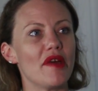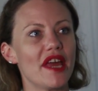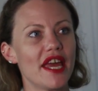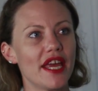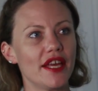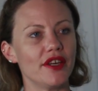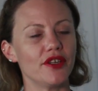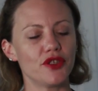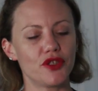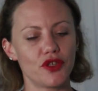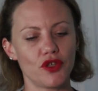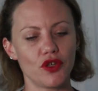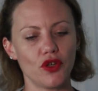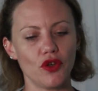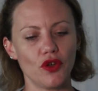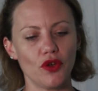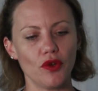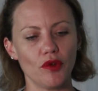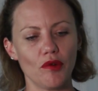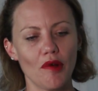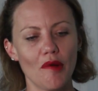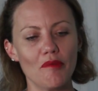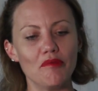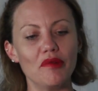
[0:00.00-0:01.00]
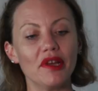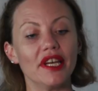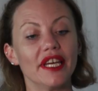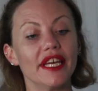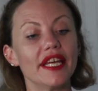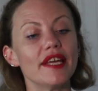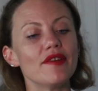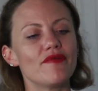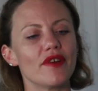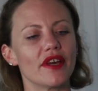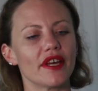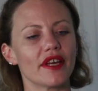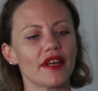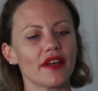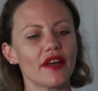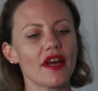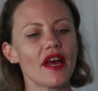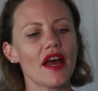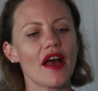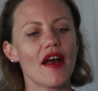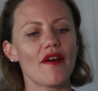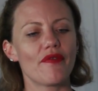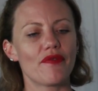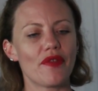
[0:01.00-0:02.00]
into
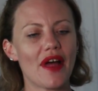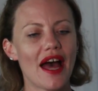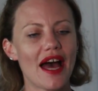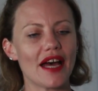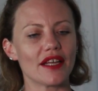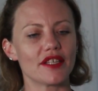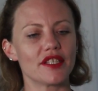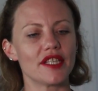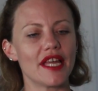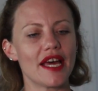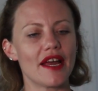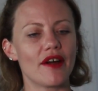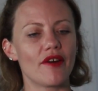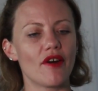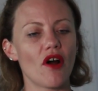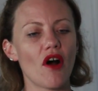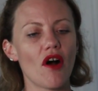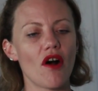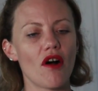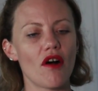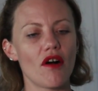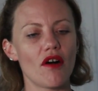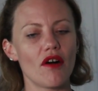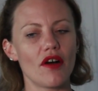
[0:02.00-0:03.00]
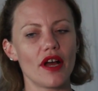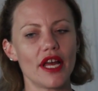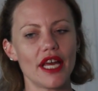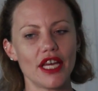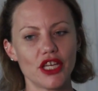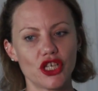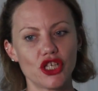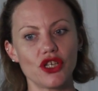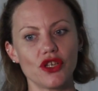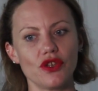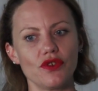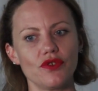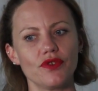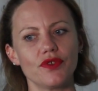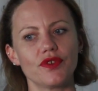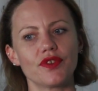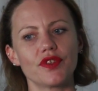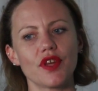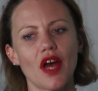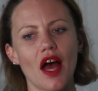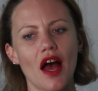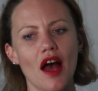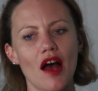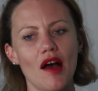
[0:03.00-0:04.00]
believing that there are
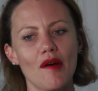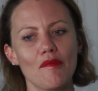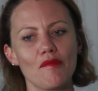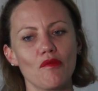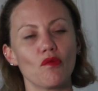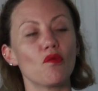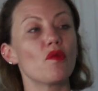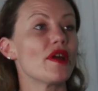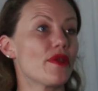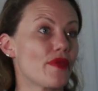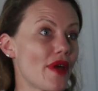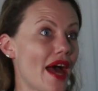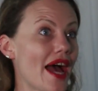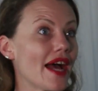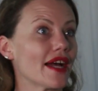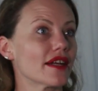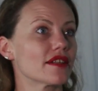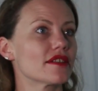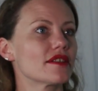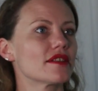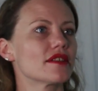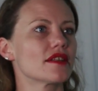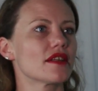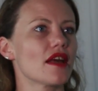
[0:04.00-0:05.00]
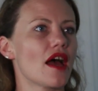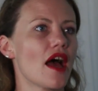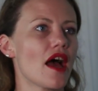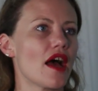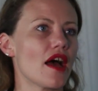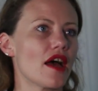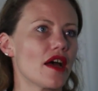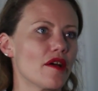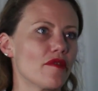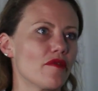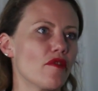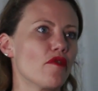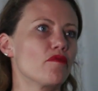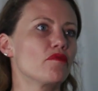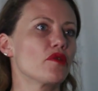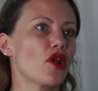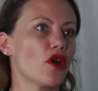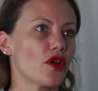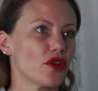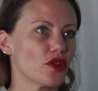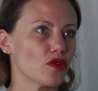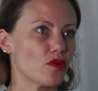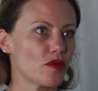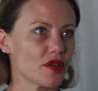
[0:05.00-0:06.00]
issues with acts of
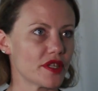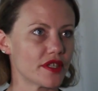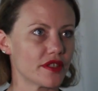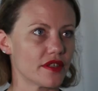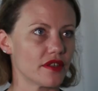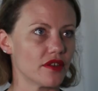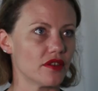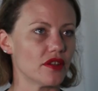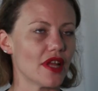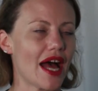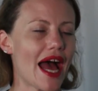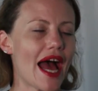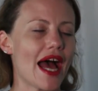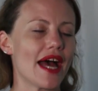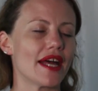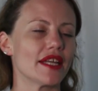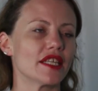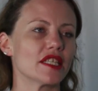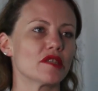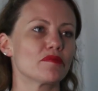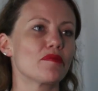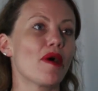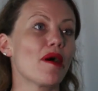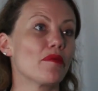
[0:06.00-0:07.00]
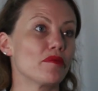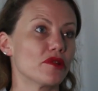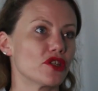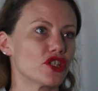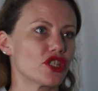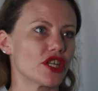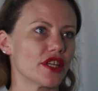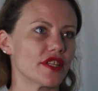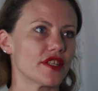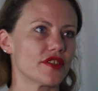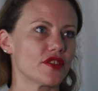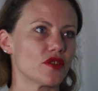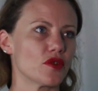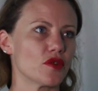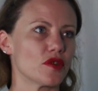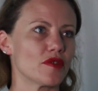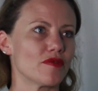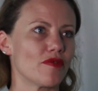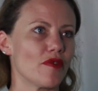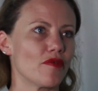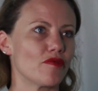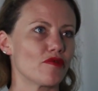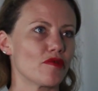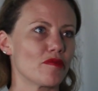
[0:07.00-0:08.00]
blowing the whistle and publishing this
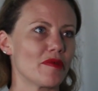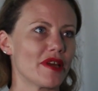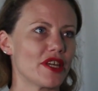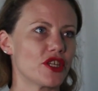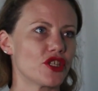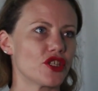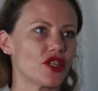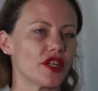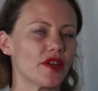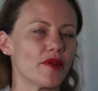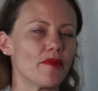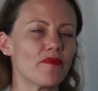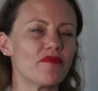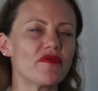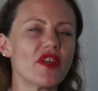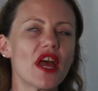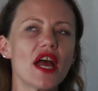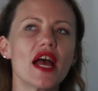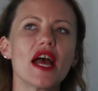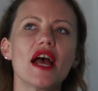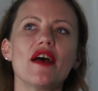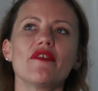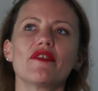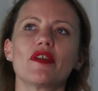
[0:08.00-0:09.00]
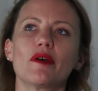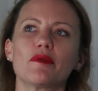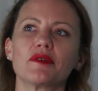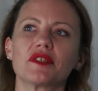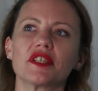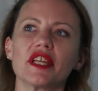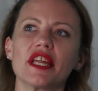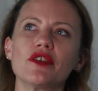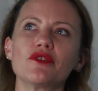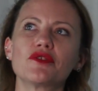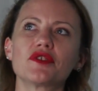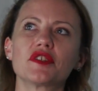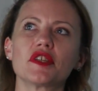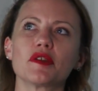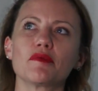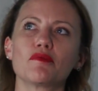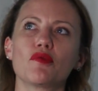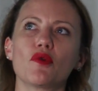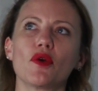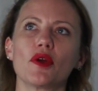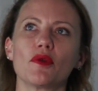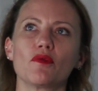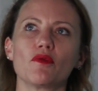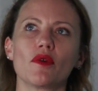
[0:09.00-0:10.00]
sort of information. There was an
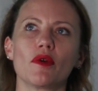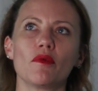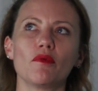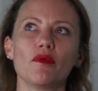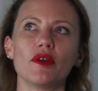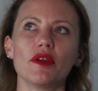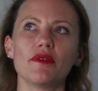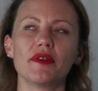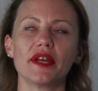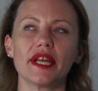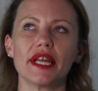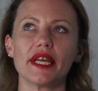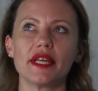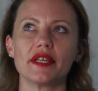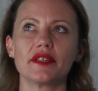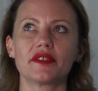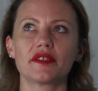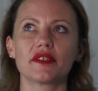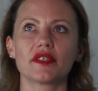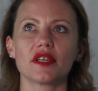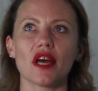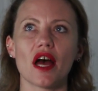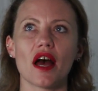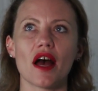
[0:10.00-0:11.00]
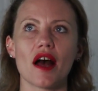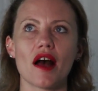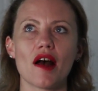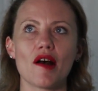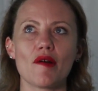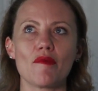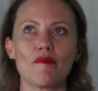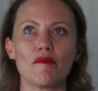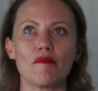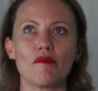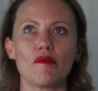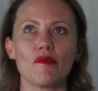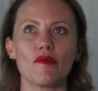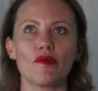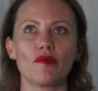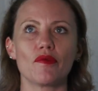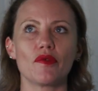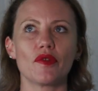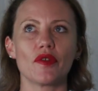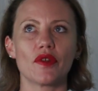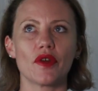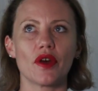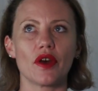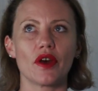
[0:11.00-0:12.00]
interesting point when we released
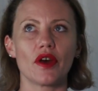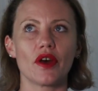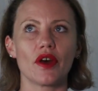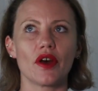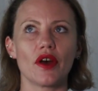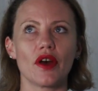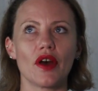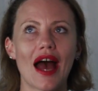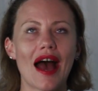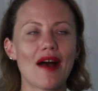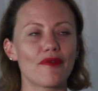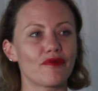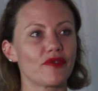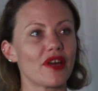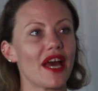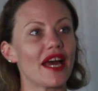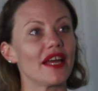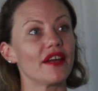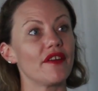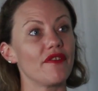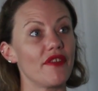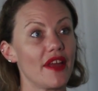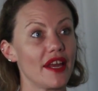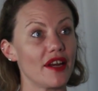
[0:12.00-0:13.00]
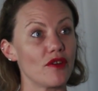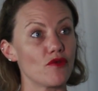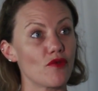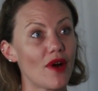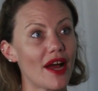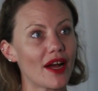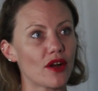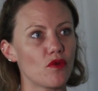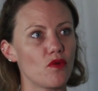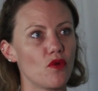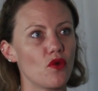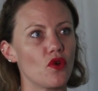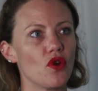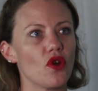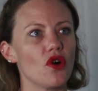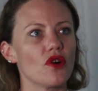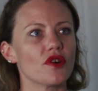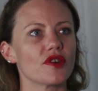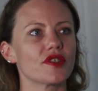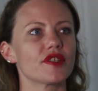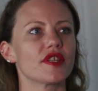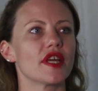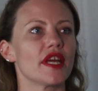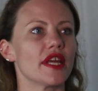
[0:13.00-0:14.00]
the Afghan and then Iraq war
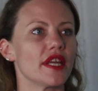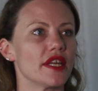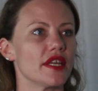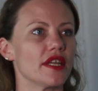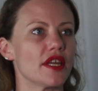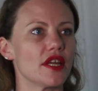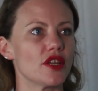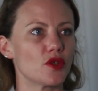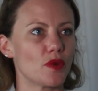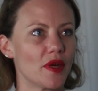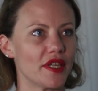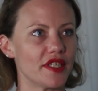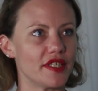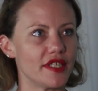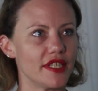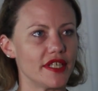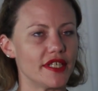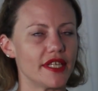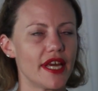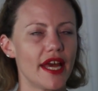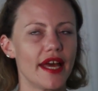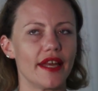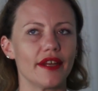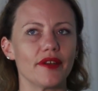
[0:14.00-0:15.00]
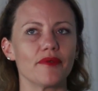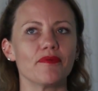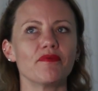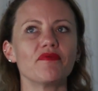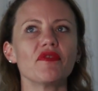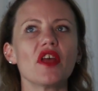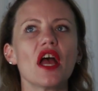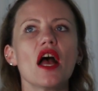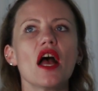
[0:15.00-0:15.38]
logs in 2010.